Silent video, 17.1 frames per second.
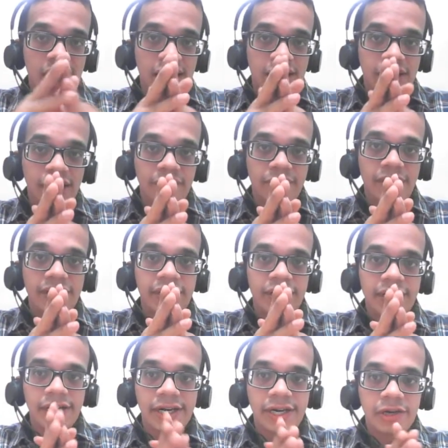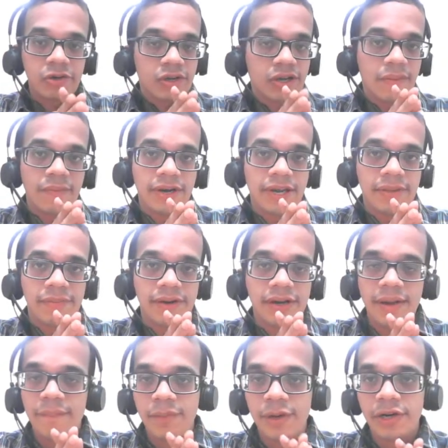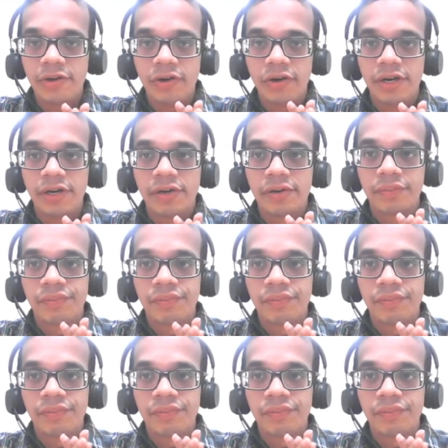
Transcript: ultimately leading to complete order.